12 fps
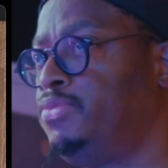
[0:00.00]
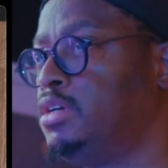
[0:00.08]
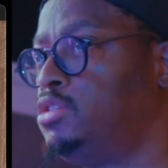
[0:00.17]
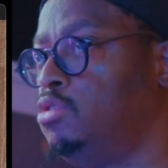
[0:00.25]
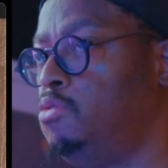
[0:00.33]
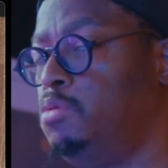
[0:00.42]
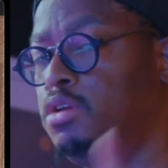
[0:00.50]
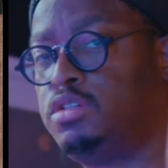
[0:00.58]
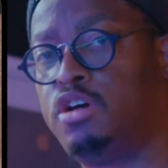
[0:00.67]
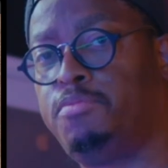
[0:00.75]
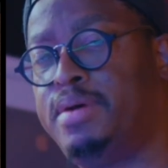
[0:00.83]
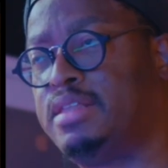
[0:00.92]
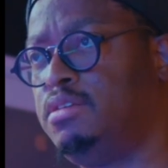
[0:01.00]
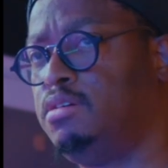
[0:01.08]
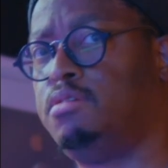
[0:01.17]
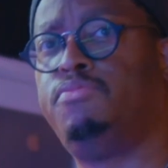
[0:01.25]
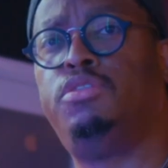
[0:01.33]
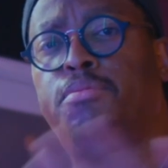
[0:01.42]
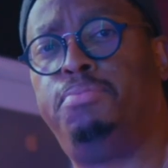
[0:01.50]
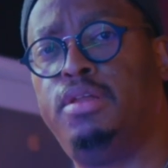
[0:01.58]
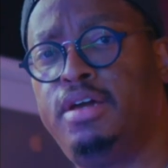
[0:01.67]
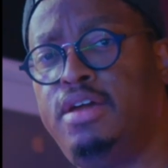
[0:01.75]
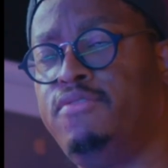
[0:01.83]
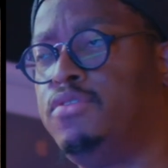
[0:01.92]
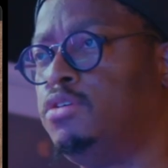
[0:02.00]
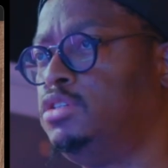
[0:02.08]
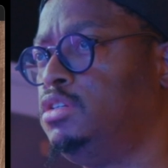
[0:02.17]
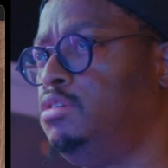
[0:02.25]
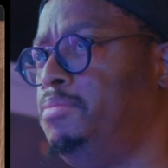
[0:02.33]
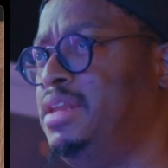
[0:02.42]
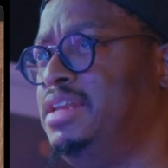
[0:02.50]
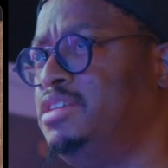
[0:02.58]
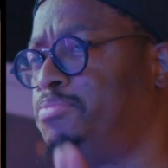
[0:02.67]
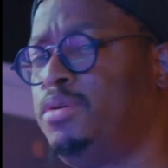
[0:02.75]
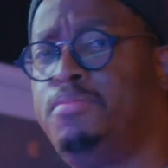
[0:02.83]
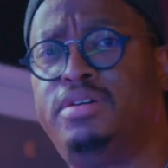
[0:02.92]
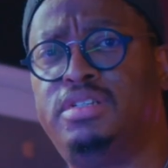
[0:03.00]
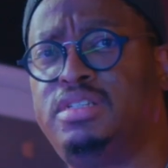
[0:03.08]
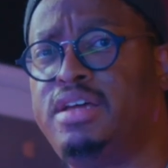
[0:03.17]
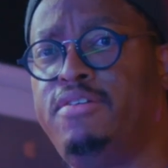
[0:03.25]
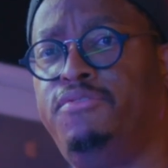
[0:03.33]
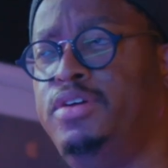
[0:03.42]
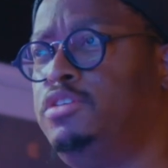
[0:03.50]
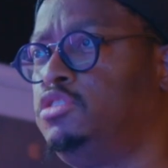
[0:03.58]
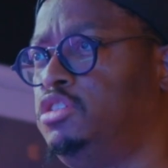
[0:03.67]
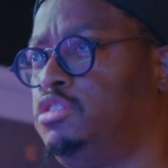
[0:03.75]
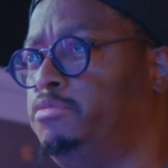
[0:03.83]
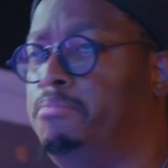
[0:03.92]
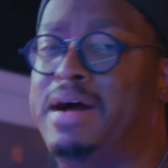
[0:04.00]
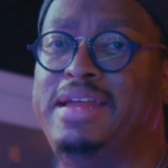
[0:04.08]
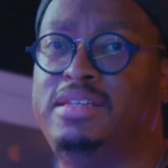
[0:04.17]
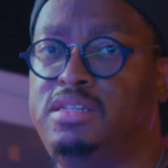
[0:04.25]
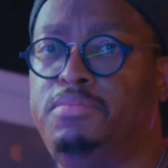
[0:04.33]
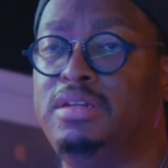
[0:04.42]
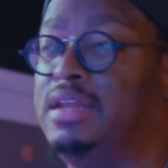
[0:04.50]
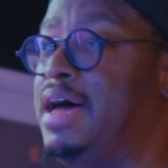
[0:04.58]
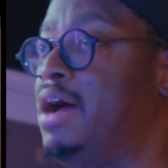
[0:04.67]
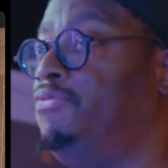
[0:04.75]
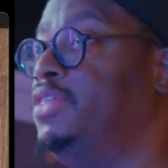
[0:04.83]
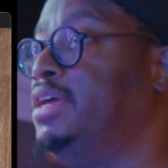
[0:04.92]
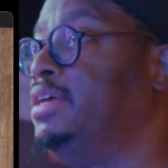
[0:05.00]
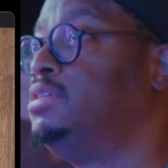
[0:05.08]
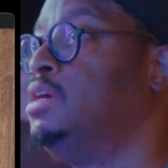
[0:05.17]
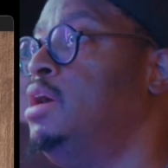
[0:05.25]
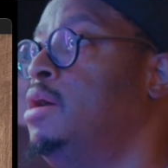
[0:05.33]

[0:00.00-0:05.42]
So we're going to talk about the plugin version in a minute. It's pretty much the same features, just minus some of the live things.